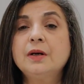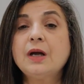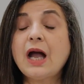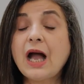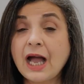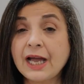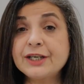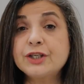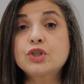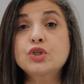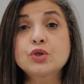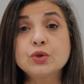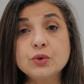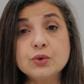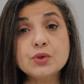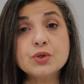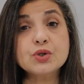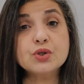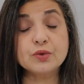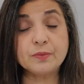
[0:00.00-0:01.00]
I
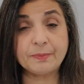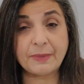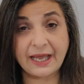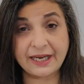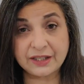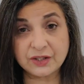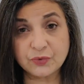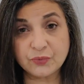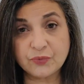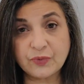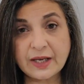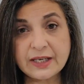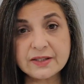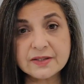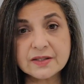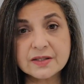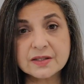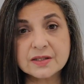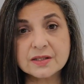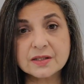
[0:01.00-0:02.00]
choose to
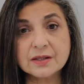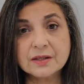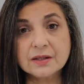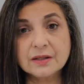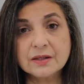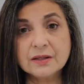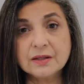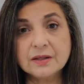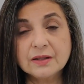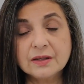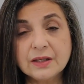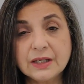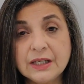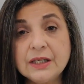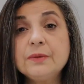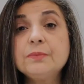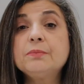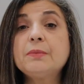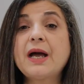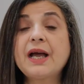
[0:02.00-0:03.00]
manifest
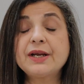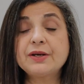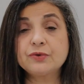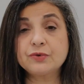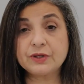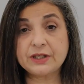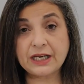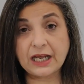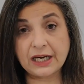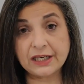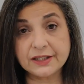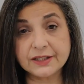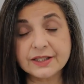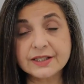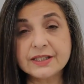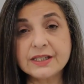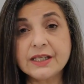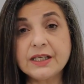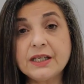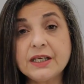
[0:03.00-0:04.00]
in my
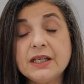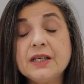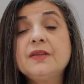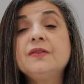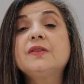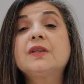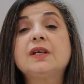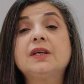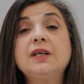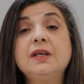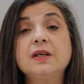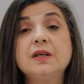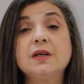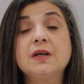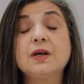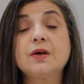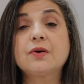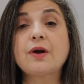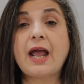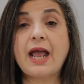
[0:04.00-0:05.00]
reality in the
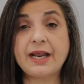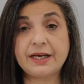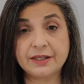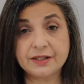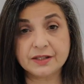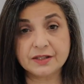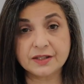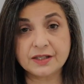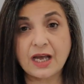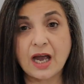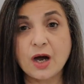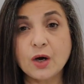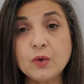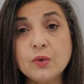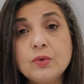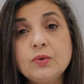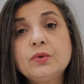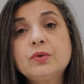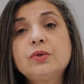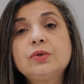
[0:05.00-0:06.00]
here and
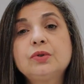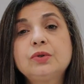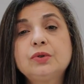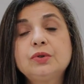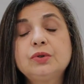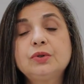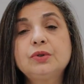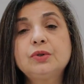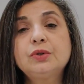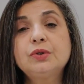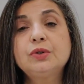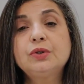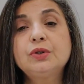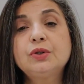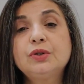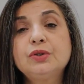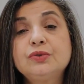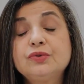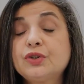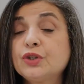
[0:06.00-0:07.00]
now,
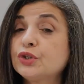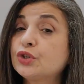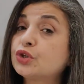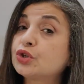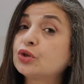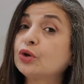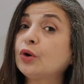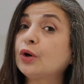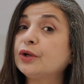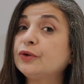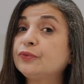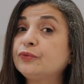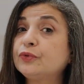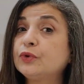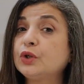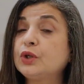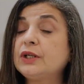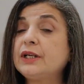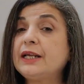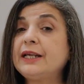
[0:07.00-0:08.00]
the
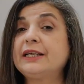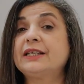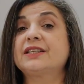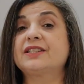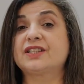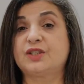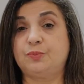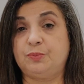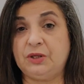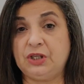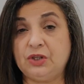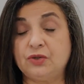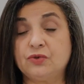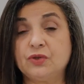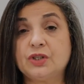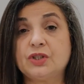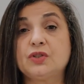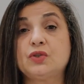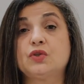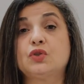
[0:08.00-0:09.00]
joyful
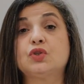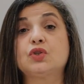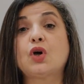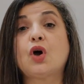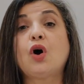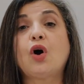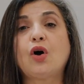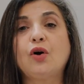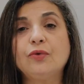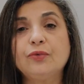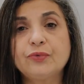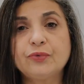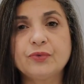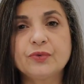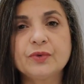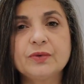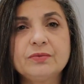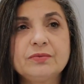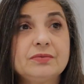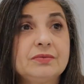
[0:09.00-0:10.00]
experience
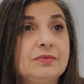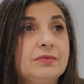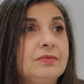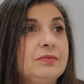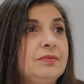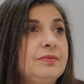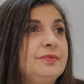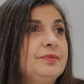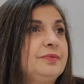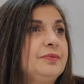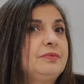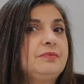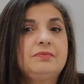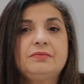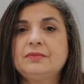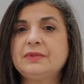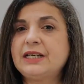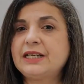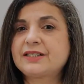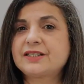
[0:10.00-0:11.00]
of,
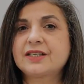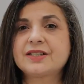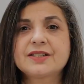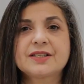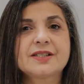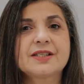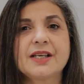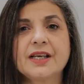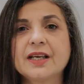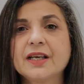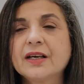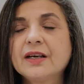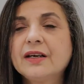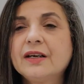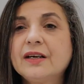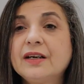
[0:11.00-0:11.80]
let us say,